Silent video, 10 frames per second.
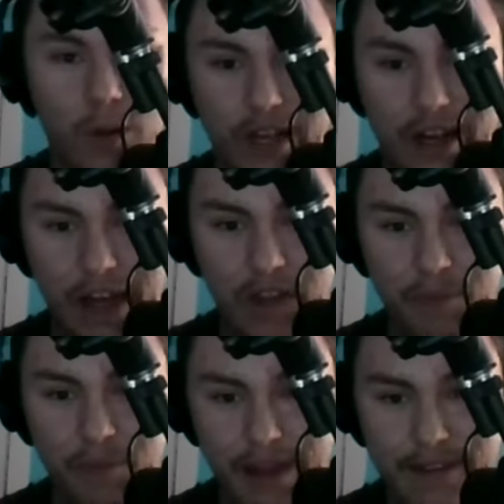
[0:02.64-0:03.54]
today's best
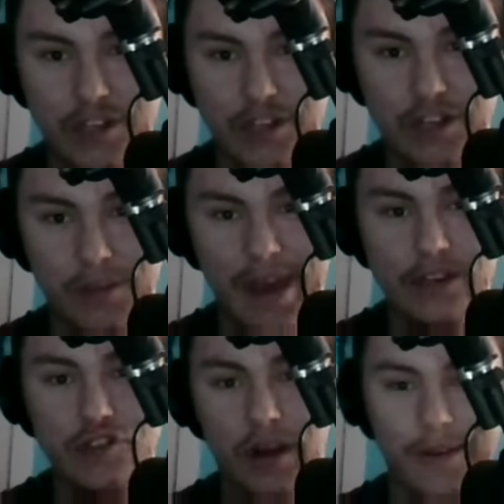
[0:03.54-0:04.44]
country mix. And
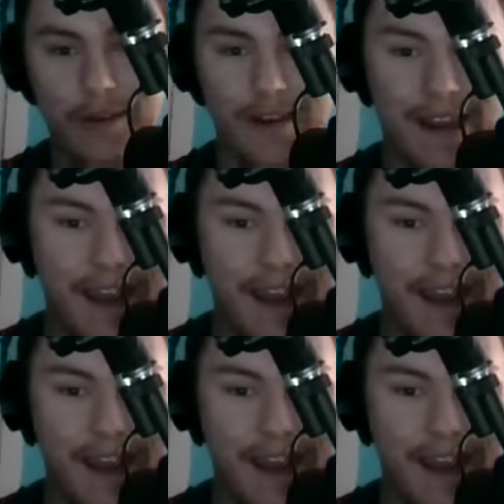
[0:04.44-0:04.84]
joining me right here